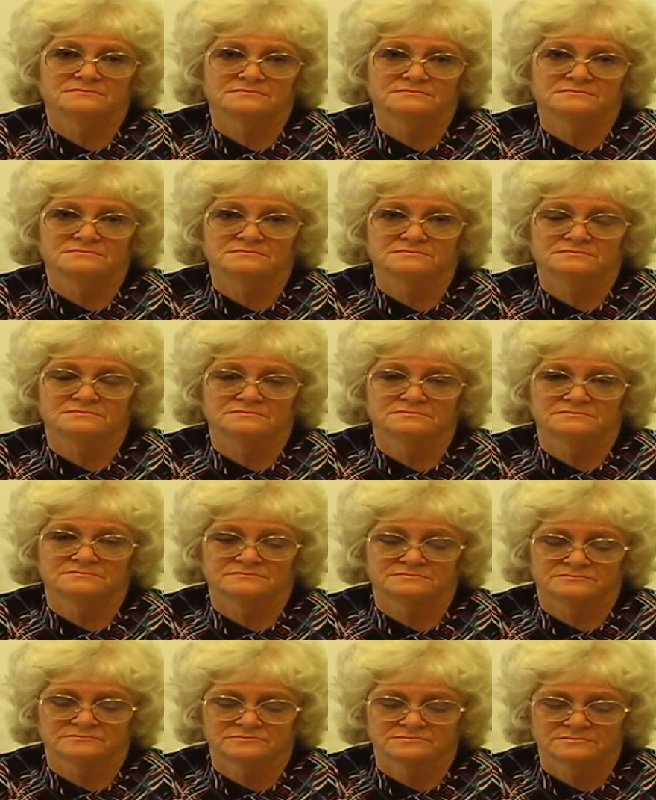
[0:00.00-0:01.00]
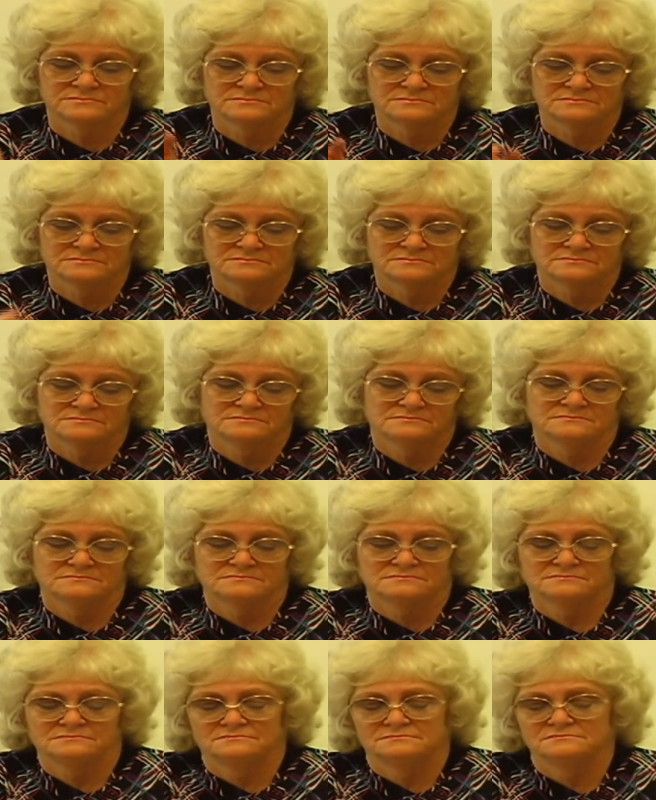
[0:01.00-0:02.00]

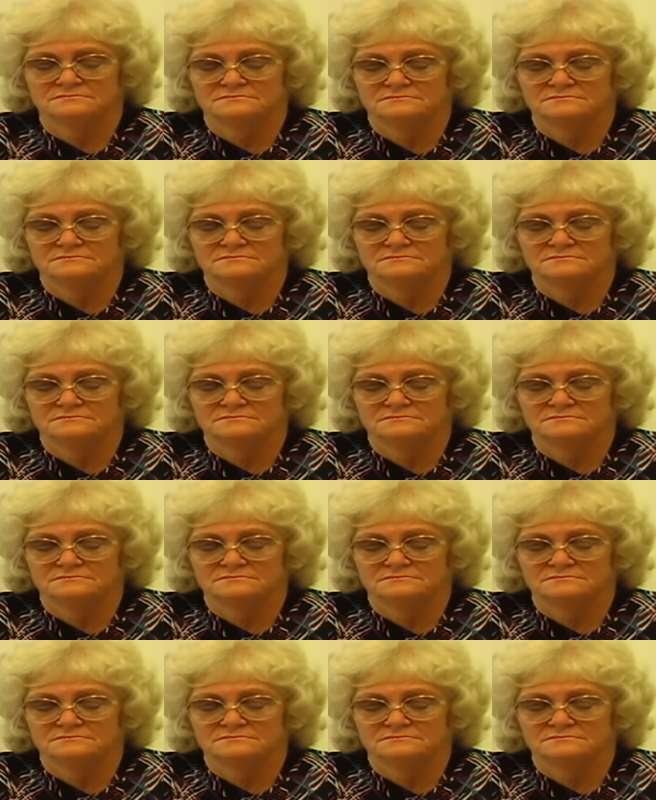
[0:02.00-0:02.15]
Nobody speaks.